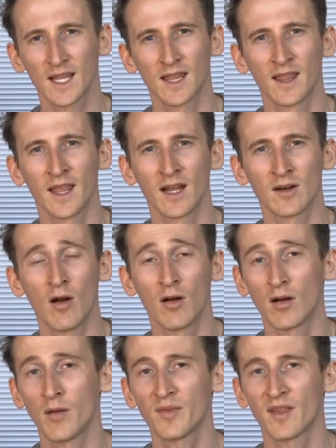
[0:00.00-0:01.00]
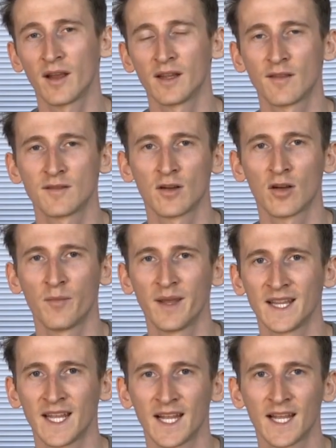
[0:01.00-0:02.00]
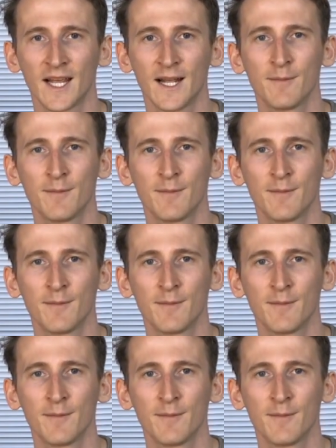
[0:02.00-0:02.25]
there are upsides to committing.